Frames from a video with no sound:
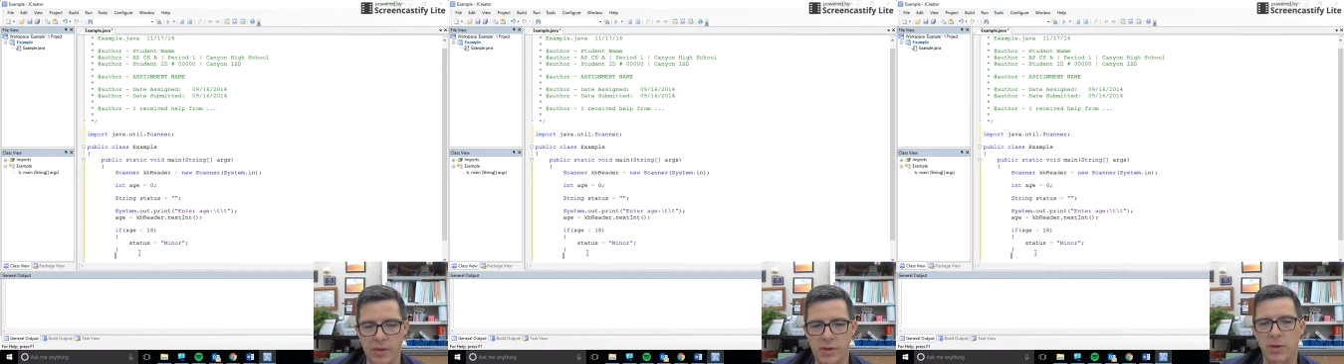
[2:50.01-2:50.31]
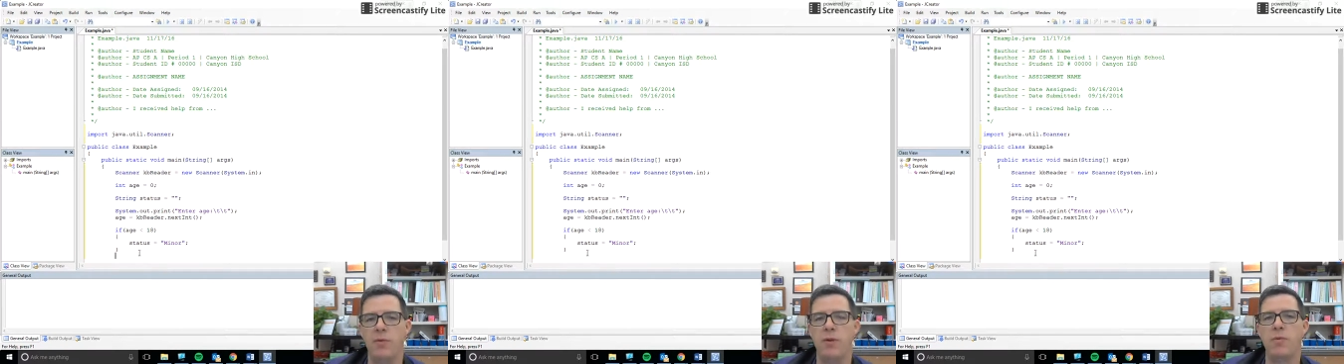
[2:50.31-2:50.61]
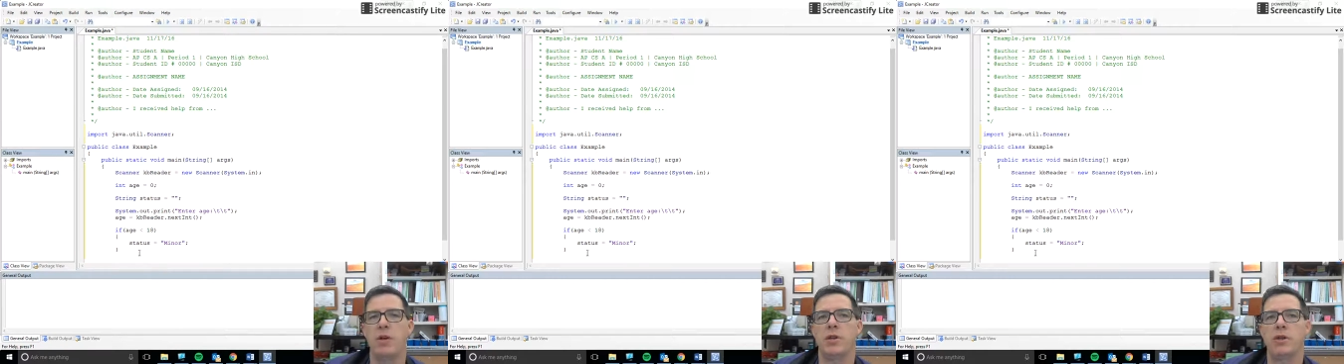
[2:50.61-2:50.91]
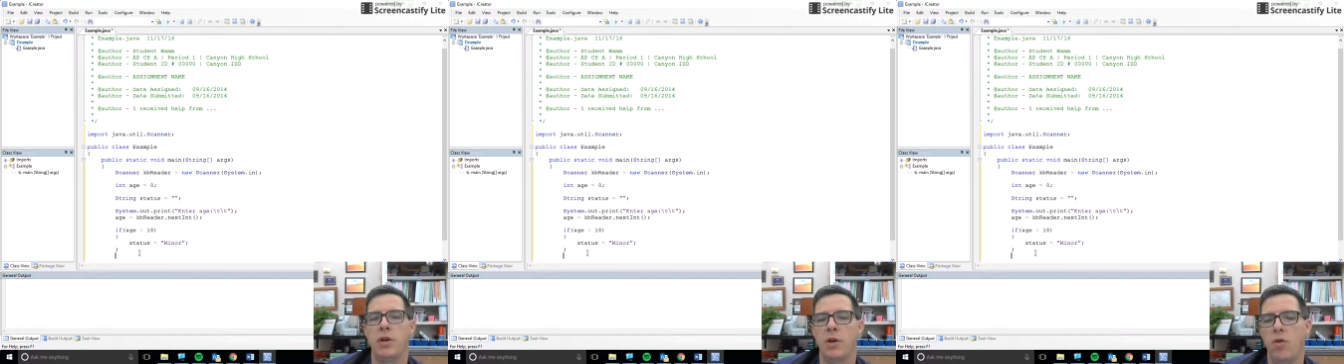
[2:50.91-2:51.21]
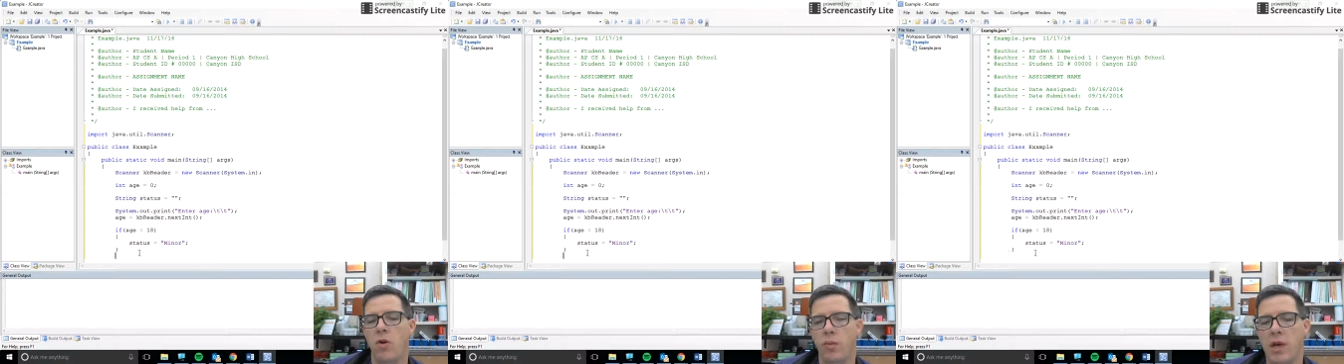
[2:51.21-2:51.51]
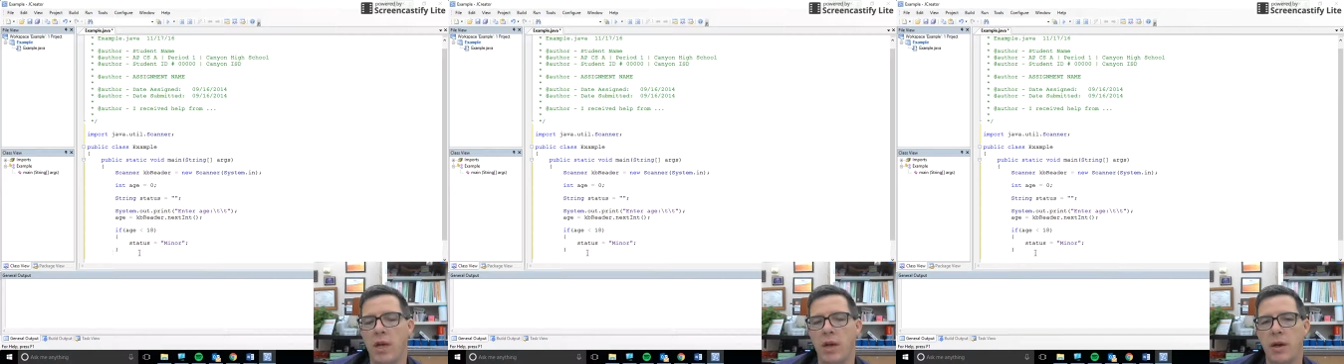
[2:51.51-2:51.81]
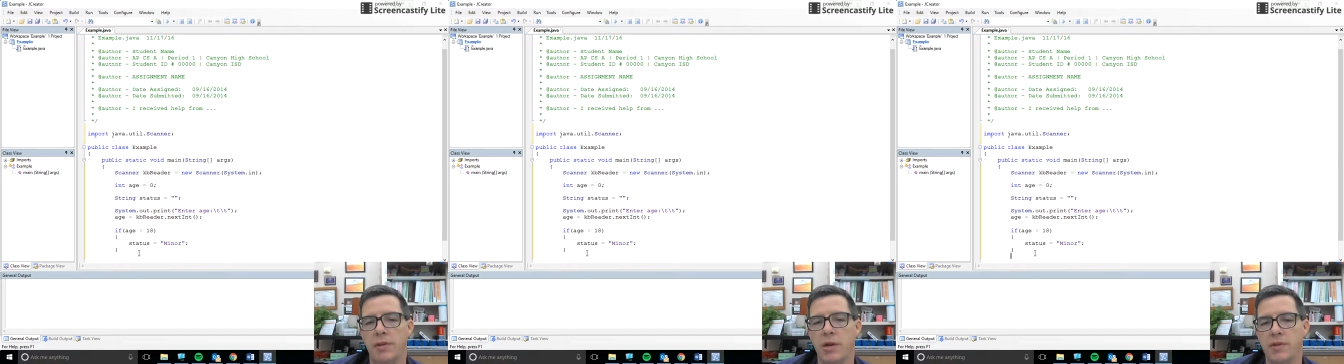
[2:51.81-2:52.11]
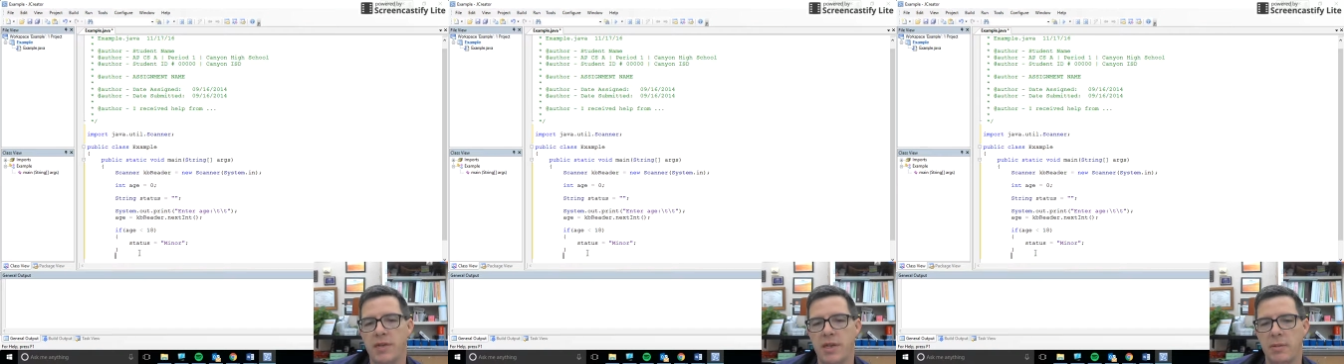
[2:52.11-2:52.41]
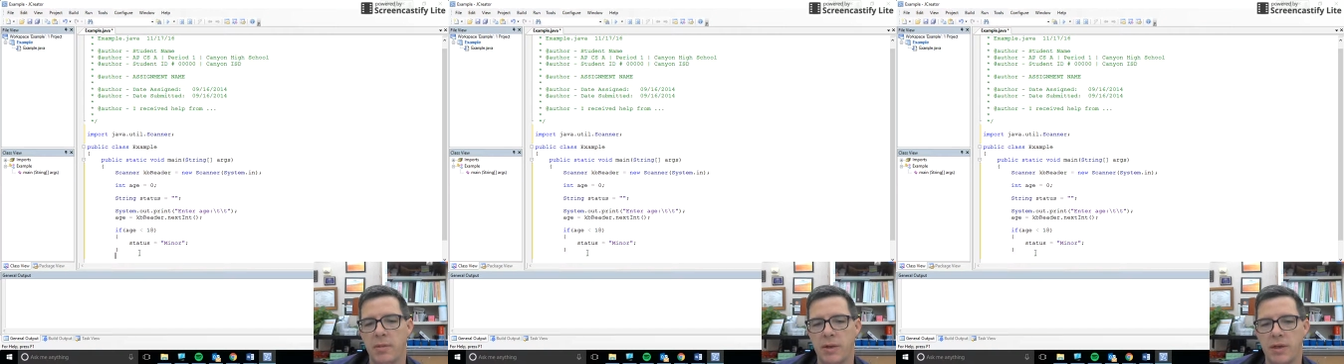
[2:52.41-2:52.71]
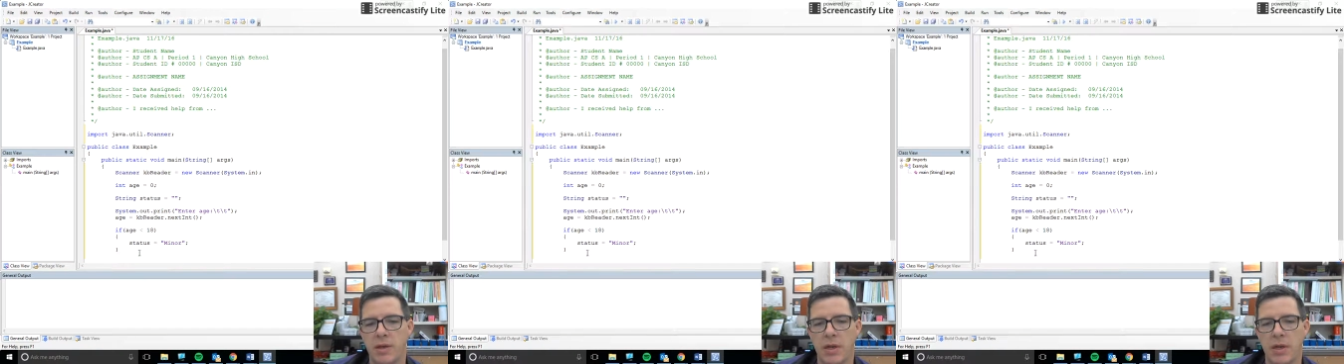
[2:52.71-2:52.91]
So if you want to incorporate another if statement